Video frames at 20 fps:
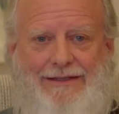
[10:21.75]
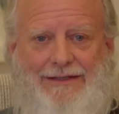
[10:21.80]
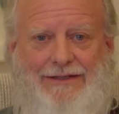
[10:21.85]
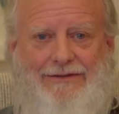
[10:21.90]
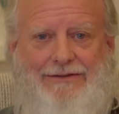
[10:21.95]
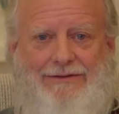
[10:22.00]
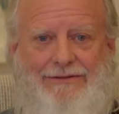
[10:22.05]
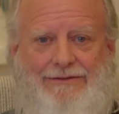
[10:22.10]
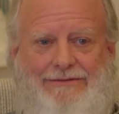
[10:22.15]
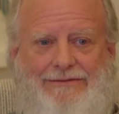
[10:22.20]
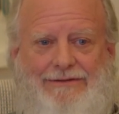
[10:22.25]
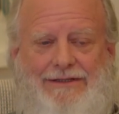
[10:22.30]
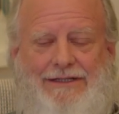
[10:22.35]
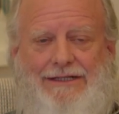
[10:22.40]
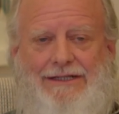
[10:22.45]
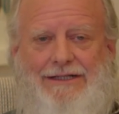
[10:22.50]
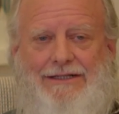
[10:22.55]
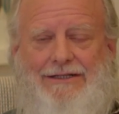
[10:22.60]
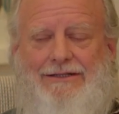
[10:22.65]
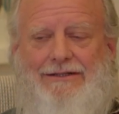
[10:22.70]
You
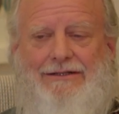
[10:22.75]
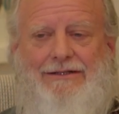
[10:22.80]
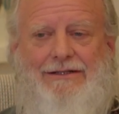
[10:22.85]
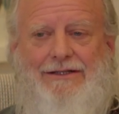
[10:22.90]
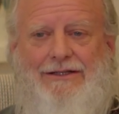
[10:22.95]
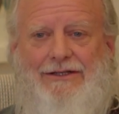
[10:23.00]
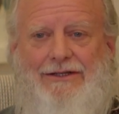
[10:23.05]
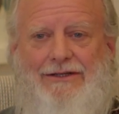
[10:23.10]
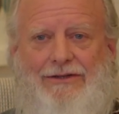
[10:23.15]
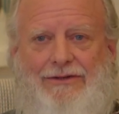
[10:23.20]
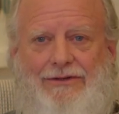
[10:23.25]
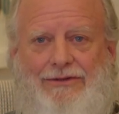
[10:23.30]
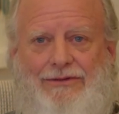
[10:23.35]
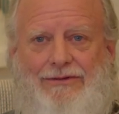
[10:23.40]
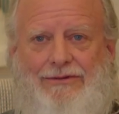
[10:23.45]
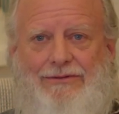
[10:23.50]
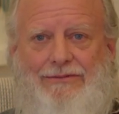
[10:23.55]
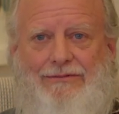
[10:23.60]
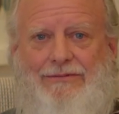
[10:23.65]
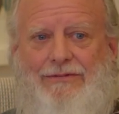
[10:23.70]
know,
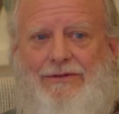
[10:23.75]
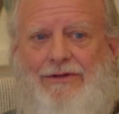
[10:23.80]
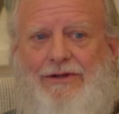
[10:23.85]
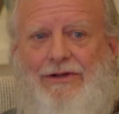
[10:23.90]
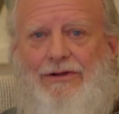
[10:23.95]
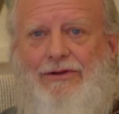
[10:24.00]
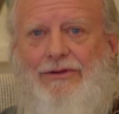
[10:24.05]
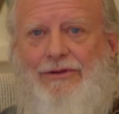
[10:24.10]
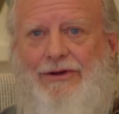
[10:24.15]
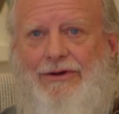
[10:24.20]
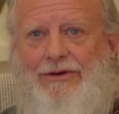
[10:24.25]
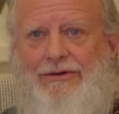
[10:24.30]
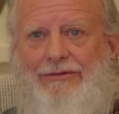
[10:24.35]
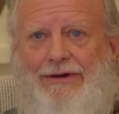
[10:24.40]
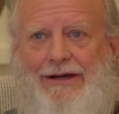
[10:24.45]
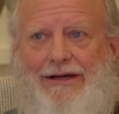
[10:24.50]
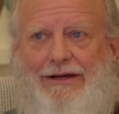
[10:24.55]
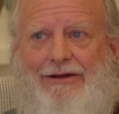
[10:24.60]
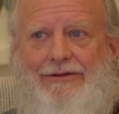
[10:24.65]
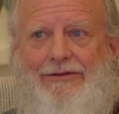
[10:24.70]
you look
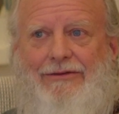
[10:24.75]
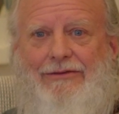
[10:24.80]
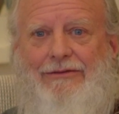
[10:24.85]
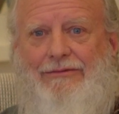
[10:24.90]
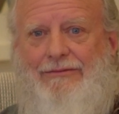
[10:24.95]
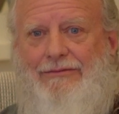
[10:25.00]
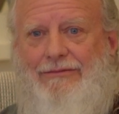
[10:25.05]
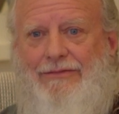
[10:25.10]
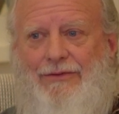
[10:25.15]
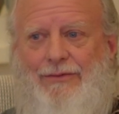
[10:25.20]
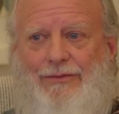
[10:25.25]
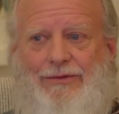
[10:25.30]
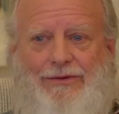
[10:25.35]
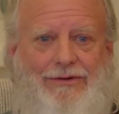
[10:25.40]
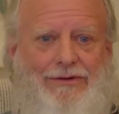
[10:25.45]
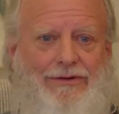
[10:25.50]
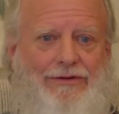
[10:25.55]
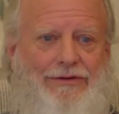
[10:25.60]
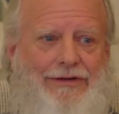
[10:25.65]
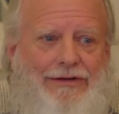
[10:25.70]
around the
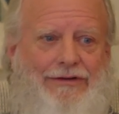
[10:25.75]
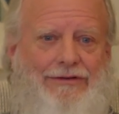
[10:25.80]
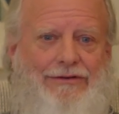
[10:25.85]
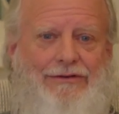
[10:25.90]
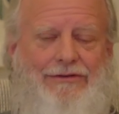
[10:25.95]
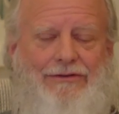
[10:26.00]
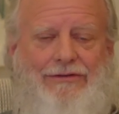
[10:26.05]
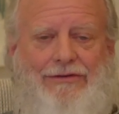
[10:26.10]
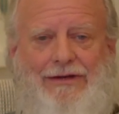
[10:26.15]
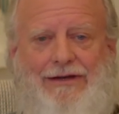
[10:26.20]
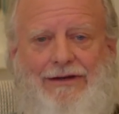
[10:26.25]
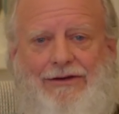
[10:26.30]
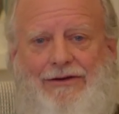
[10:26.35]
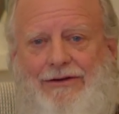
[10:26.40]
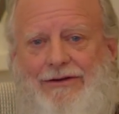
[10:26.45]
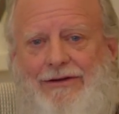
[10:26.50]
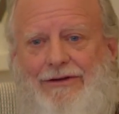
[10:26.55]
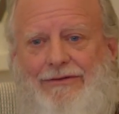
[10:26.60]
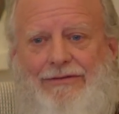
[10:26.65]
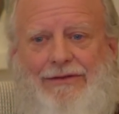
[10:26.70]
world and you see
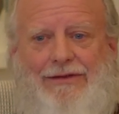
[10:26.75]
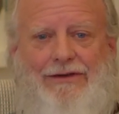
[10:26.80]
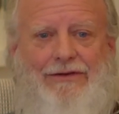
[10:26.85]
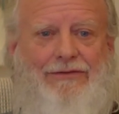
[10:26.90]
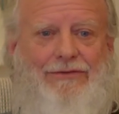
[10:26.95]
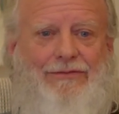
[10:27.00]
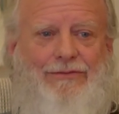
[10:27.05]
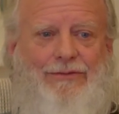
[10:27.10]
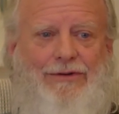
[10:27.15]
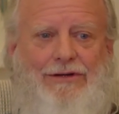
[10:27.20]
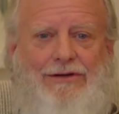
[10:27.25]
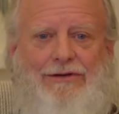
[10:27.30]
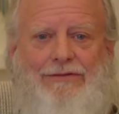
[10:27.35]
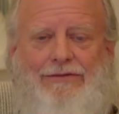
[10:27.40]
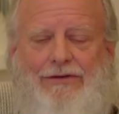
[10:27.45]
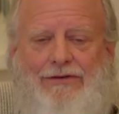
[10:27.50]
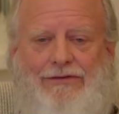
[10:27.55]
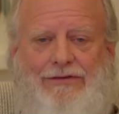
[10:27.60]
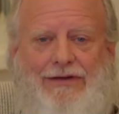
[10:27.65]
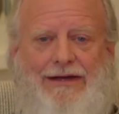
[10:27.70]
all of these, what
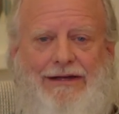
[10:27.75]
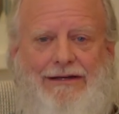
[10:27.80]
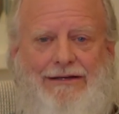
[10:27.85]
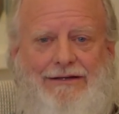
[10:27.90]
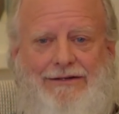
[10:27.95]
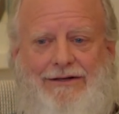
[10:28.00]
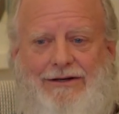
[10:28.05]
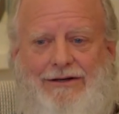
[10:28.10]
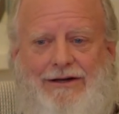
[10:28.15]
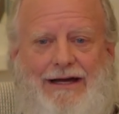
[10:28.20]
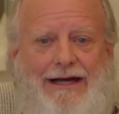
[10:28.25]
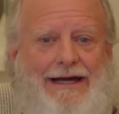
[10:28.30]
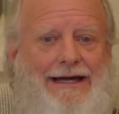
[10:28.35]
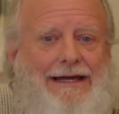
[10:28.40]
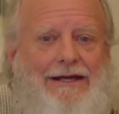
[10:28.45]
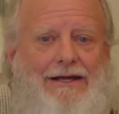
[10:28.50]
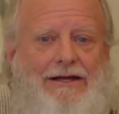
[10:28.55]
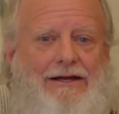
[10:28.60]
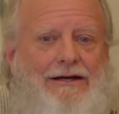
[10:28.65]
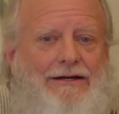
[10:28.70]
you've decided are
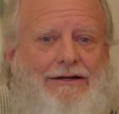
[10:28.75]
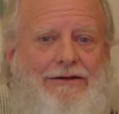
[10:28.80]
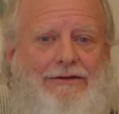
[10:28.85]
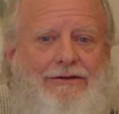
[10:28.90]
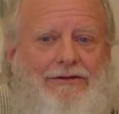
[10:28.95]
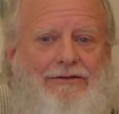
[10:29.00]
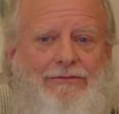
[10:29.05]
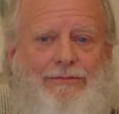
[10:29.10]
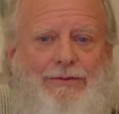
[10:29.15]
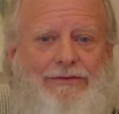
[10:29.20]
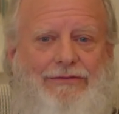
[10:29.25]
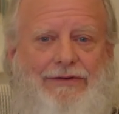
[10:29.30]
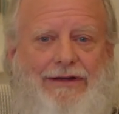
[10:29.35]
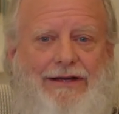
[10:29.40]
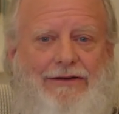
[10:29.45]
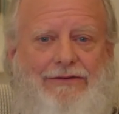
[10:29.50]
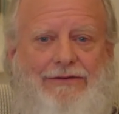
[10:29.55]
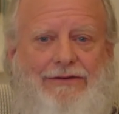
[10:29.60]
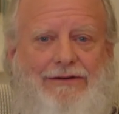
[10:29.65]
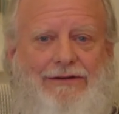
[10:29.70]
icons of
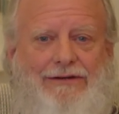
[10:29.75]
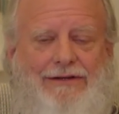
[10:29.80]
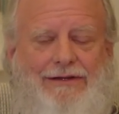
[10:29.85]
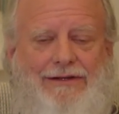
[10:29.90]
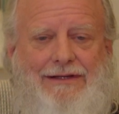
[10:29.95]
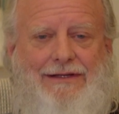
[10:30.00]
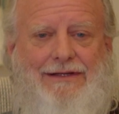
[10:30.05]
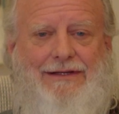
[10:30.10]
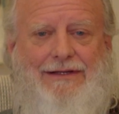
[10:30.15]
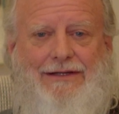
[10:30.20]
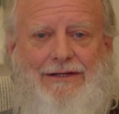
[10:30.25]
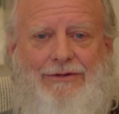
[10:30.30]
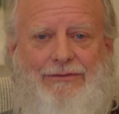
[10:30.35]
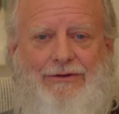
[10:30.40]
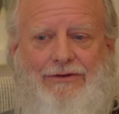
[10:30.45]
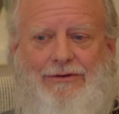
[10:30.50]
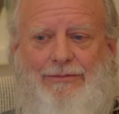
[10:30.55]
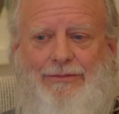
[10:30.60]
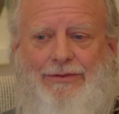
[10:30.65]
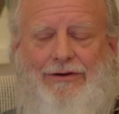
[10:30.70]
perfection,
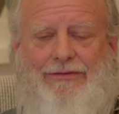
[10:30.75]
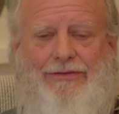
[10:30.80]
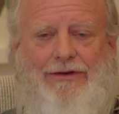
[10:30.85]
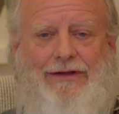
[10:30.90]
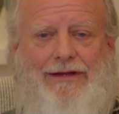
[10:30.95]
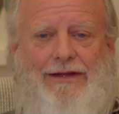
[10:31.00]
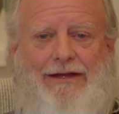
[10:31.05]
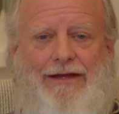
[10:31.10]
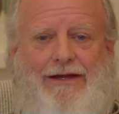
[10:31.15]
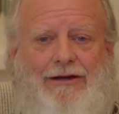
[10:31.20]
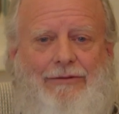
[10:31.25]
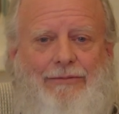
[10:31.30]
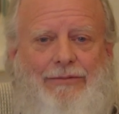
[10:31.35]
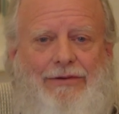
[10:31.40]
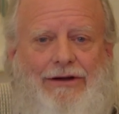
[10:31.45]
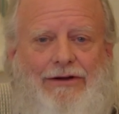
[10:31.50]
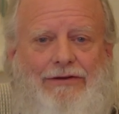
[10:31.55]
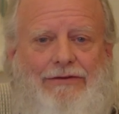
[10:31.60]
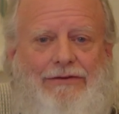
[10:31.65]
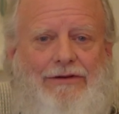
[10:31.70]
which are perfectly
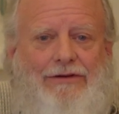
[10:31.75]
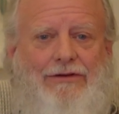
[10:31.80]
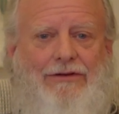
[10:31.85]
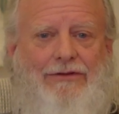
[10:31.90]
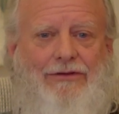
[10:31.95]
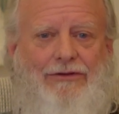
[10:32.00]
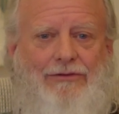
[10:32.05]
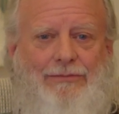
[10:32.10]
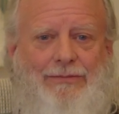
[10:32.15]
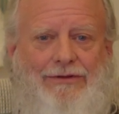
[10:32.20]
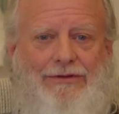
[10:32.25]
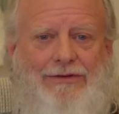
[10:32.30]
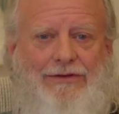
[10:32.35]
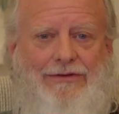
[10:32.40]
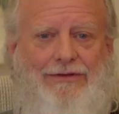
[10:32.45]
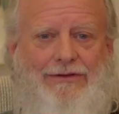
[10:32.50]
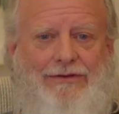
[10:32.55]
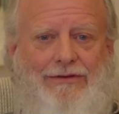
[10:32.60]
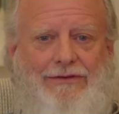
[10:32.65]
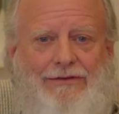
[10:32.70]
airbrushed into those
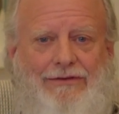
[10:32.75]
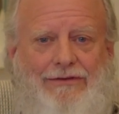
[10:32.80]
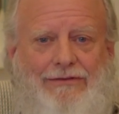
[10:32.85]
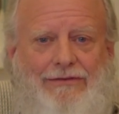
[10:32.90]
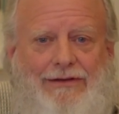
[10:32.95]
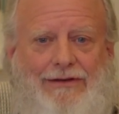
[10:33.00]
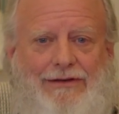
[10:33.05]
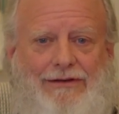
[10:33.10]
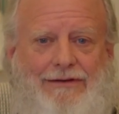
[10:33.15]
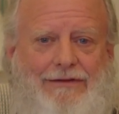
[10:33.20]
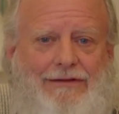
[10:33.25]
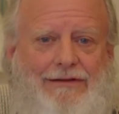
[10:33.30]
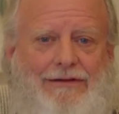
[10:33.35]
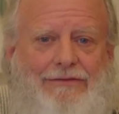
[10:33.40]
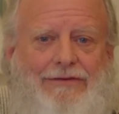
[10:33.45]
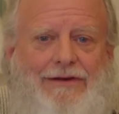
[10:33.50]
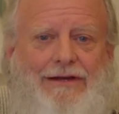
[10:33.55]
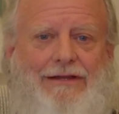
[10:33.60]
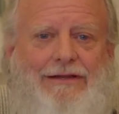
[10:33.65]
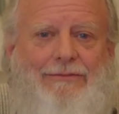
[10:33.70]
positions that they
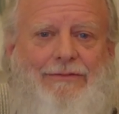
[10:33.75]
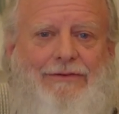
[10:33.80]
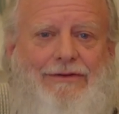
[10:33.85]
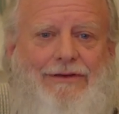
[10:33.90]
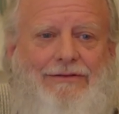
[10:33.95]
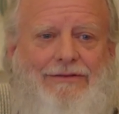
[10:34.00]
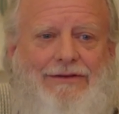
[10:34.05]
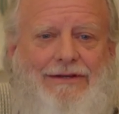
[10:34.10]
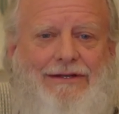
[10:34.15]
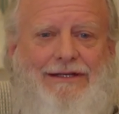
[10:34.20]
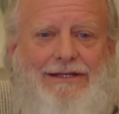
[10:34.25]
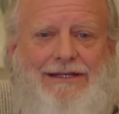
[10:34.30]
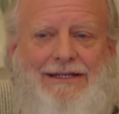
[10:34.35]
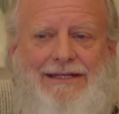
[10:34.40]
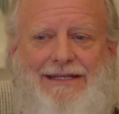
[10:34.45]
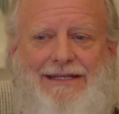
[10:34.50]
find themselves in.